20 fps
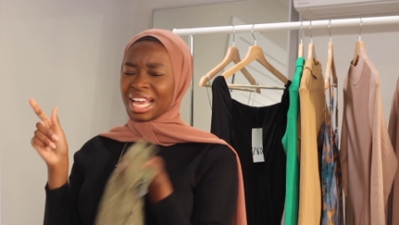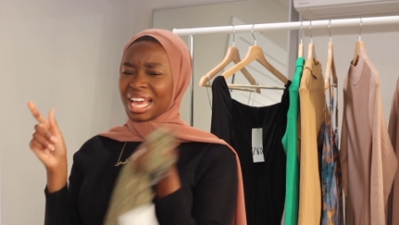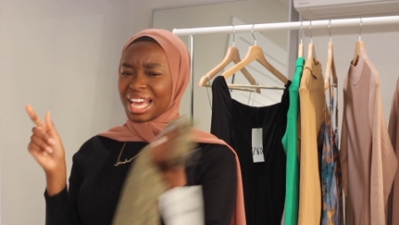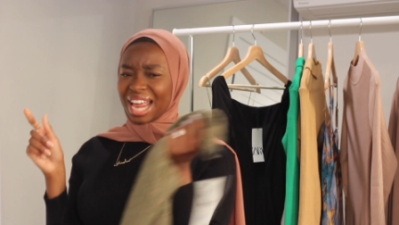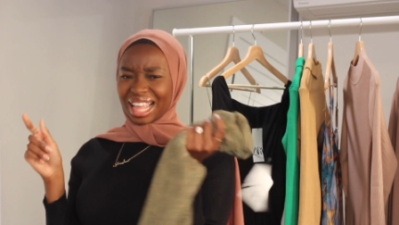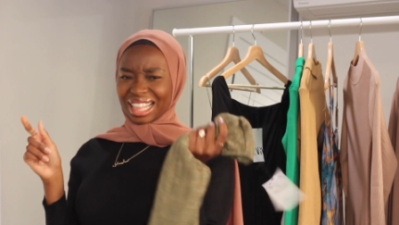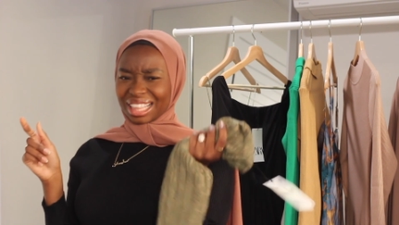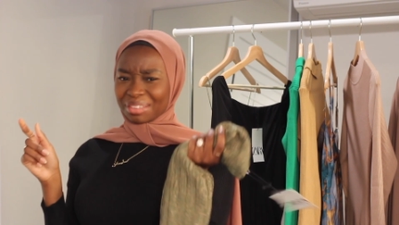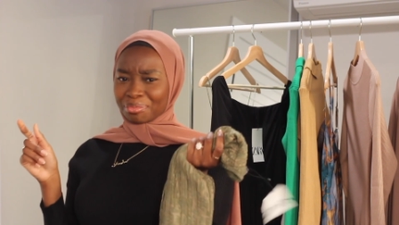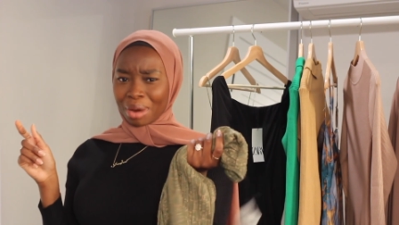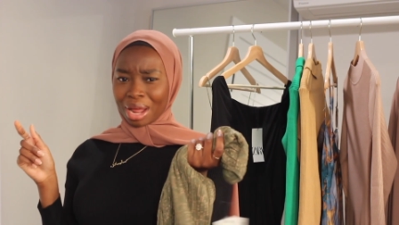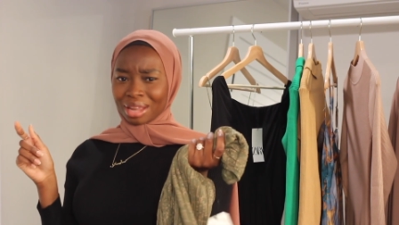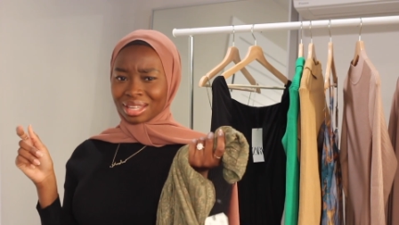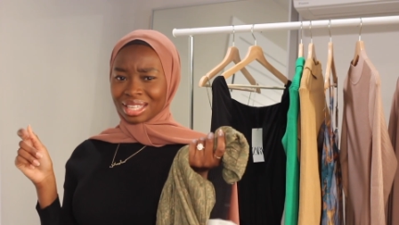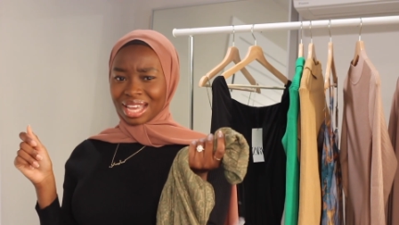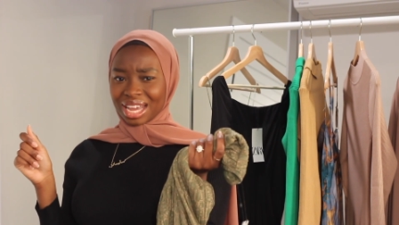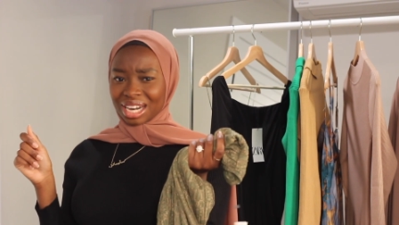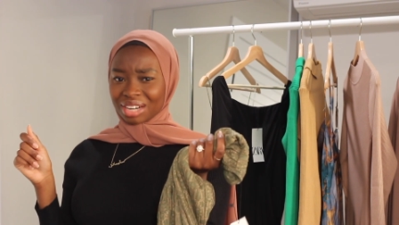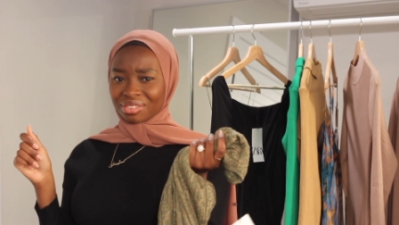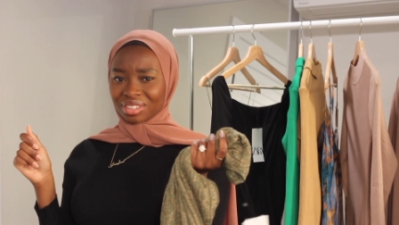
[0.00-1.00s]
I probably
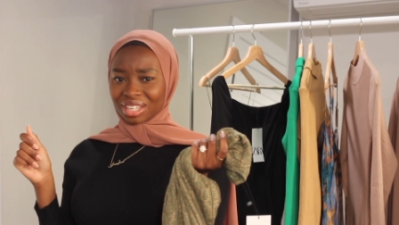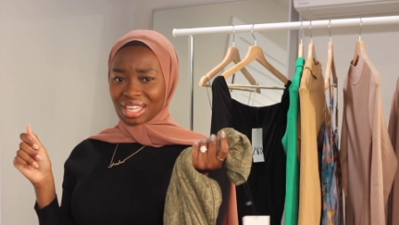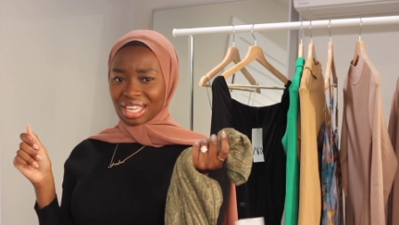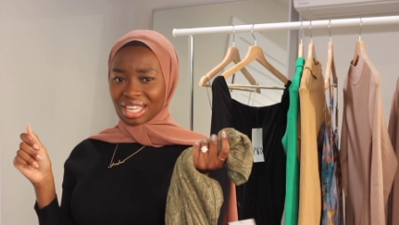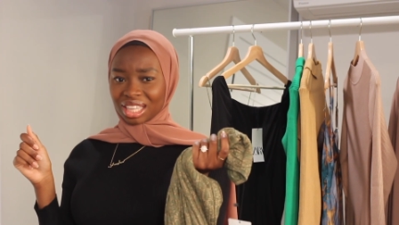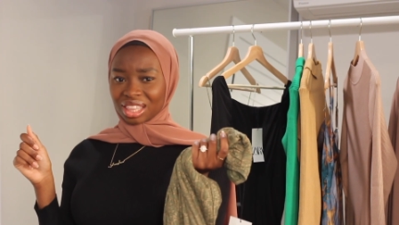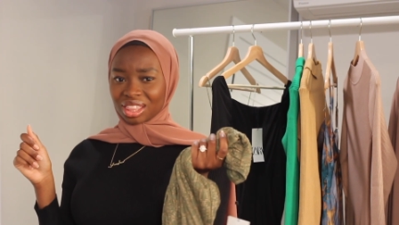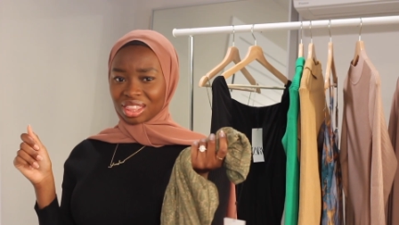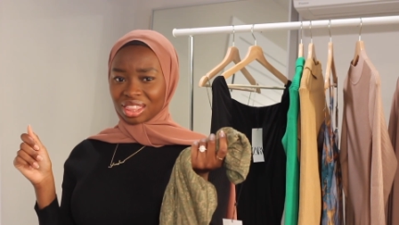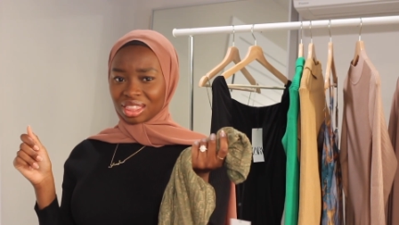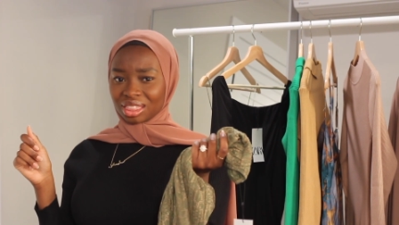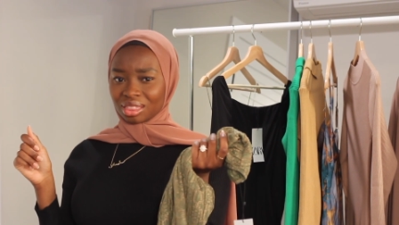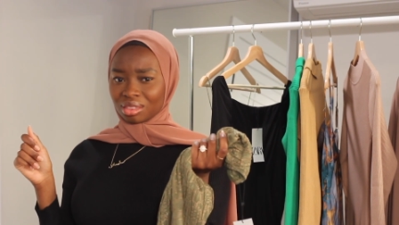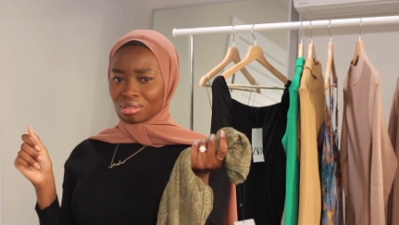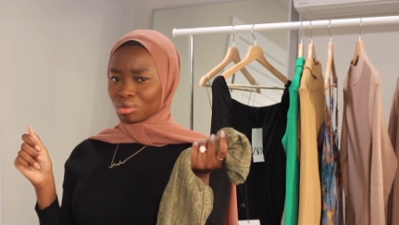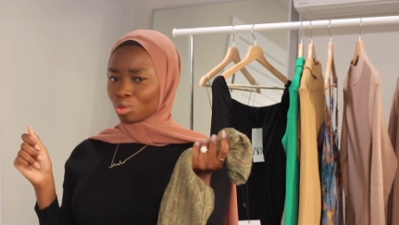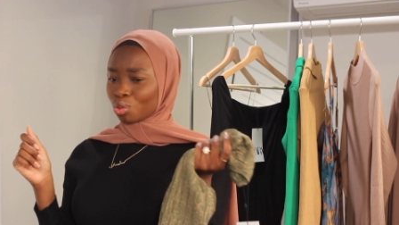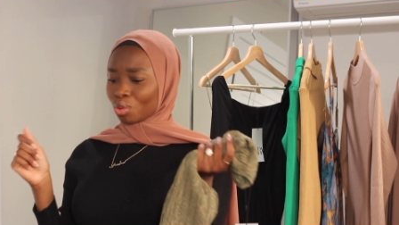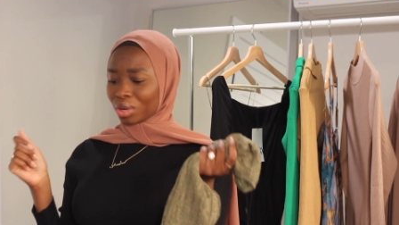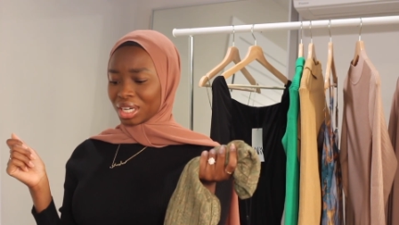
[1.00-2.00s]
got it for like
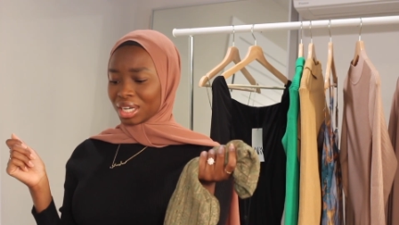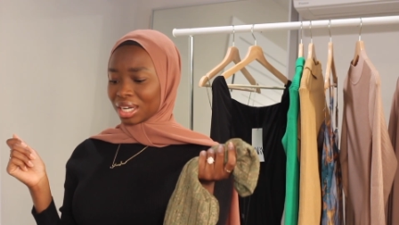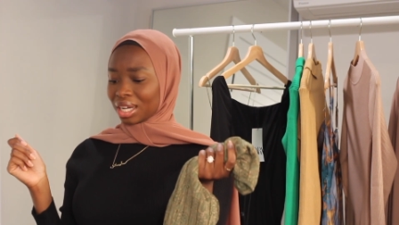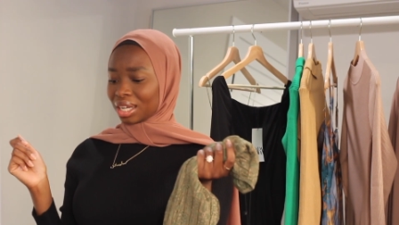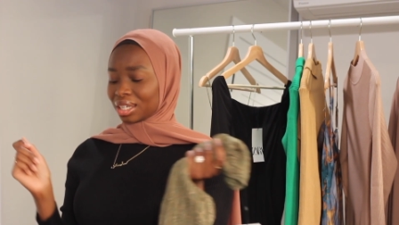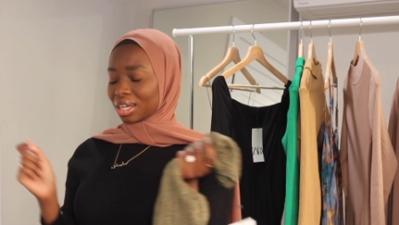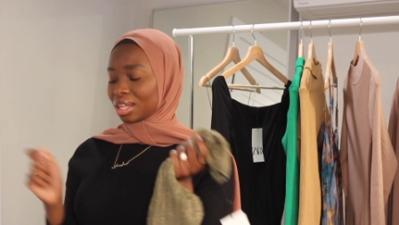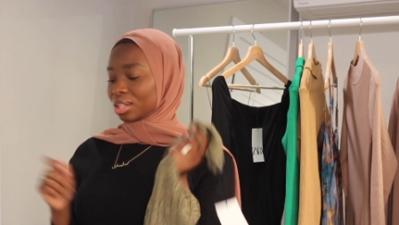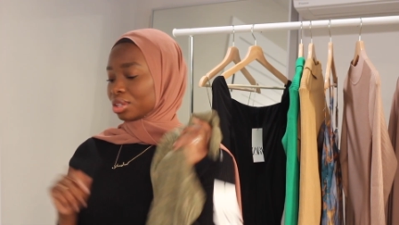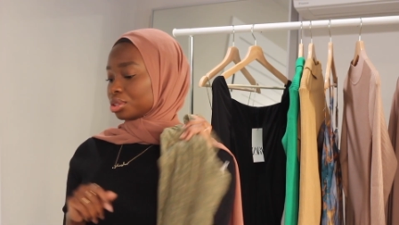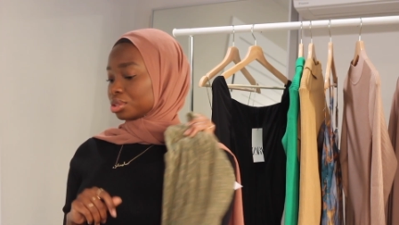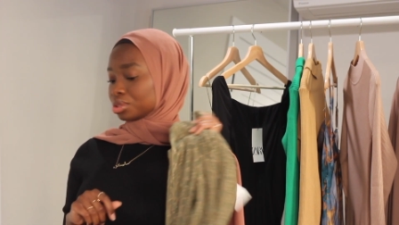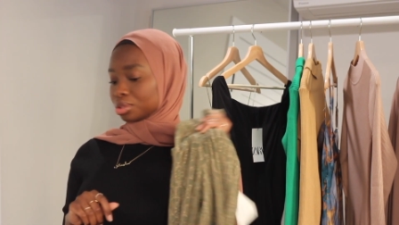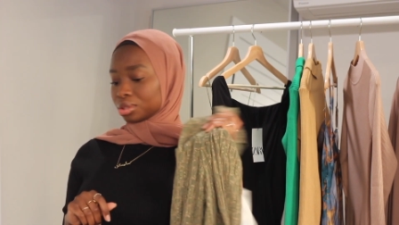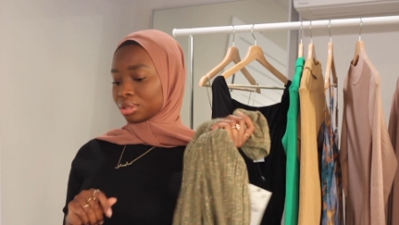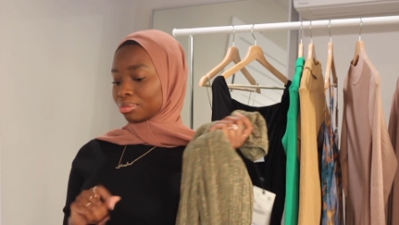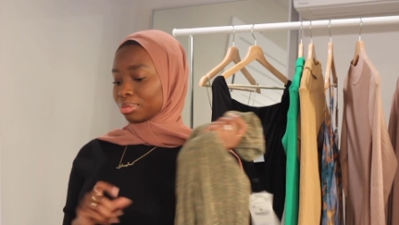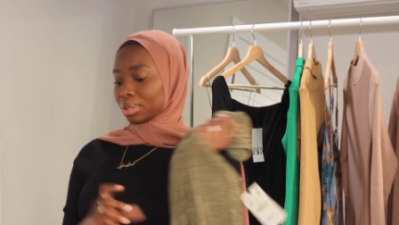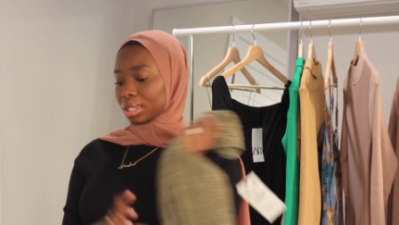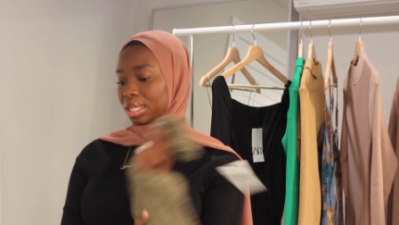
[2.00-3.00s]
twenty nine dollars or
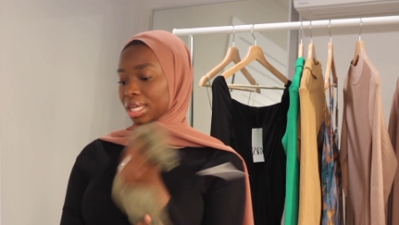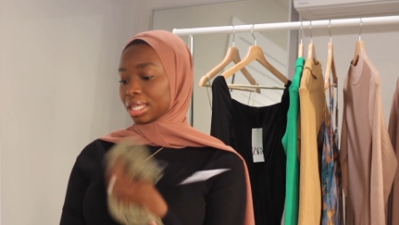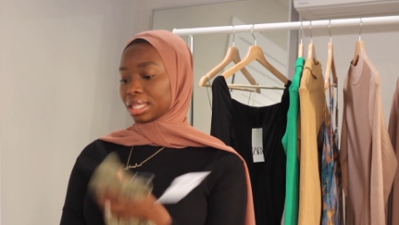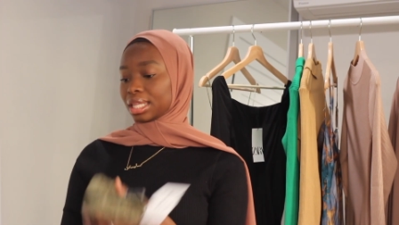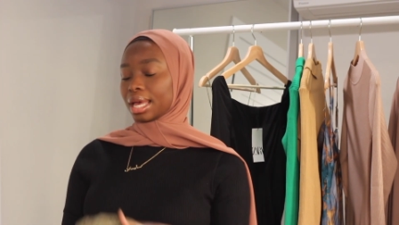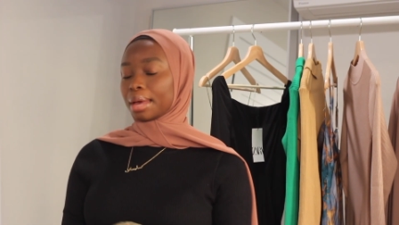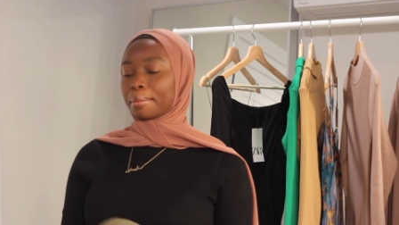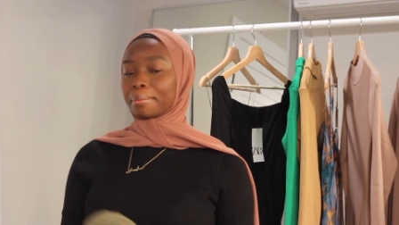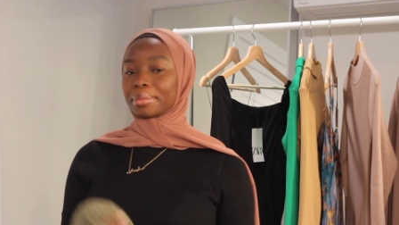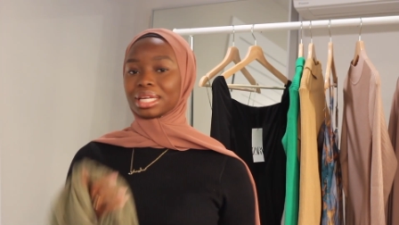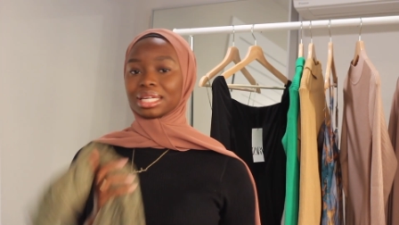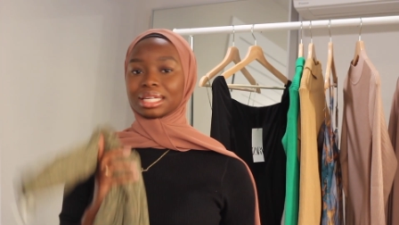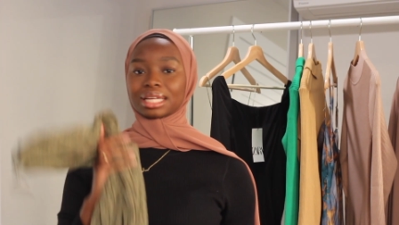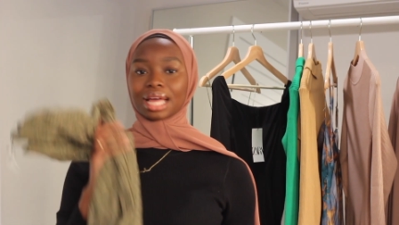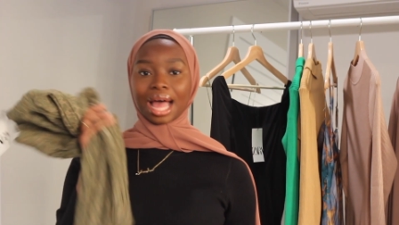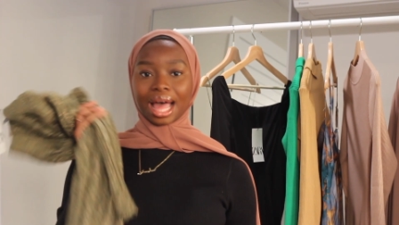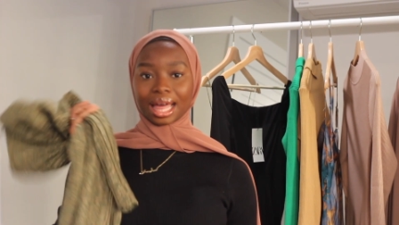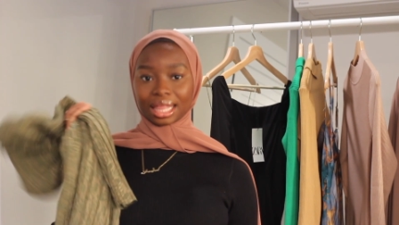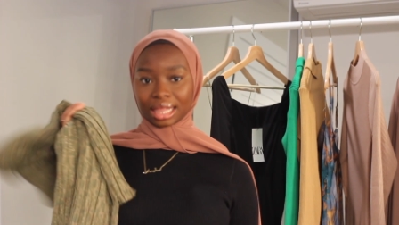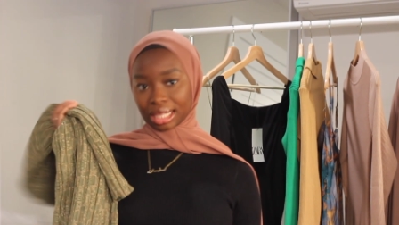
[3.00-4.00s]
something like that. But
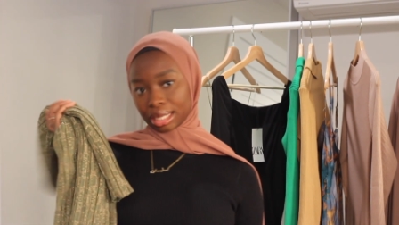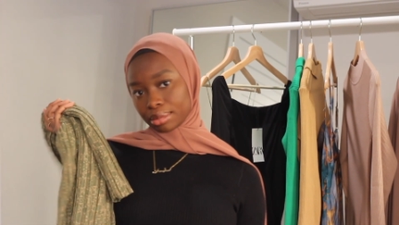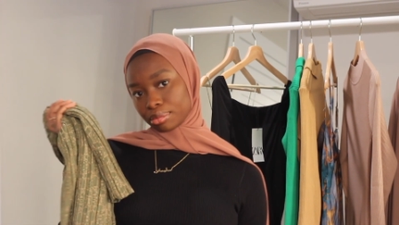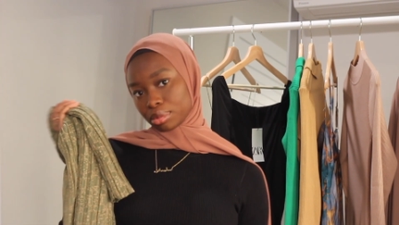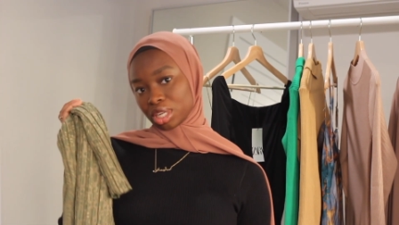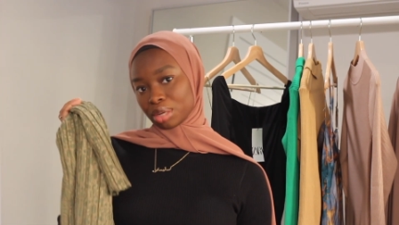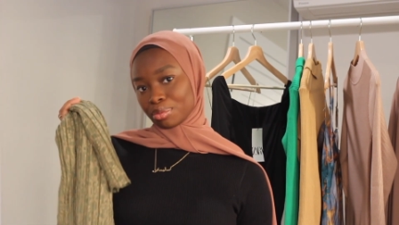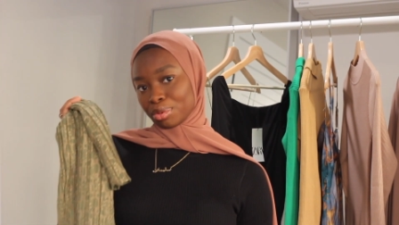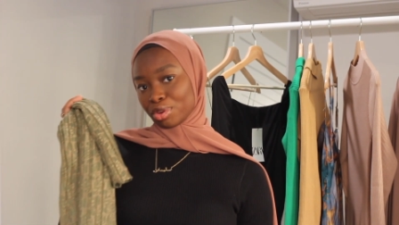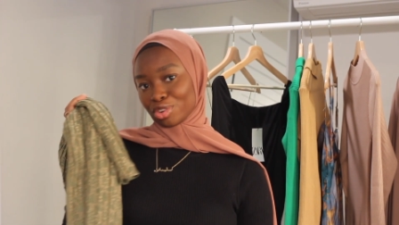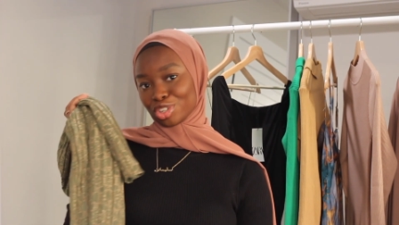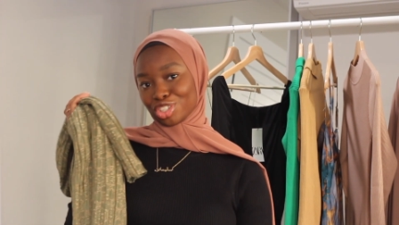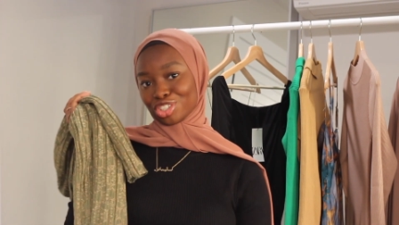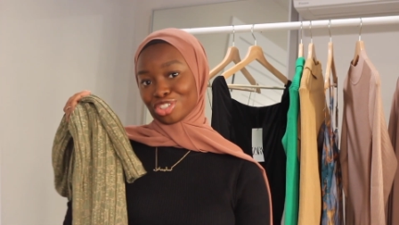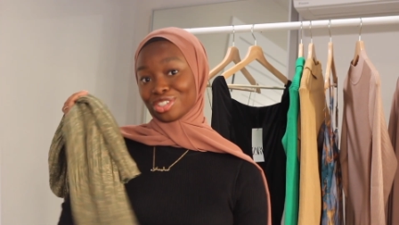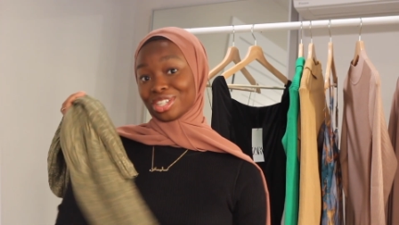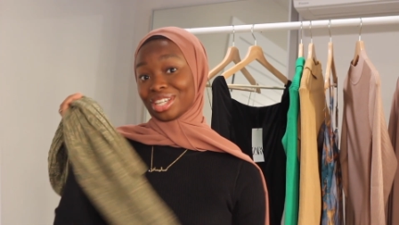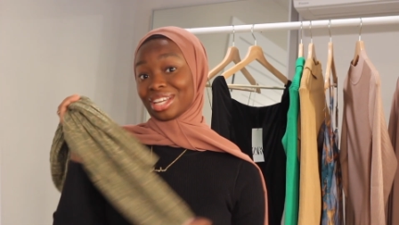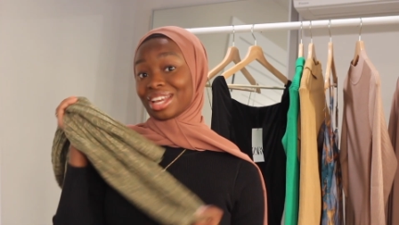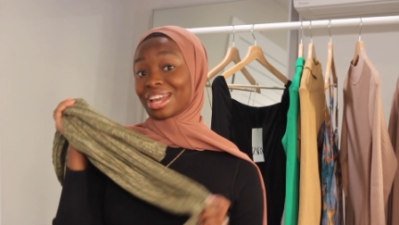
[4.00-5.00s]
I think I'm gonna be
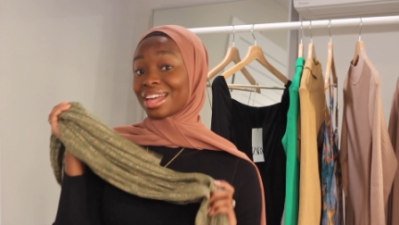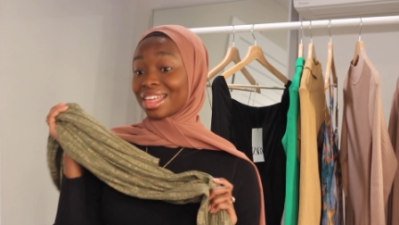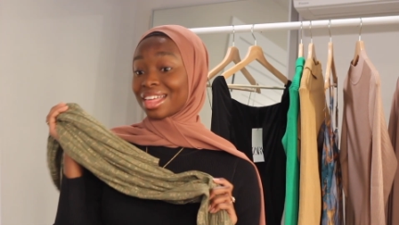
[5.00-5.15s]
returning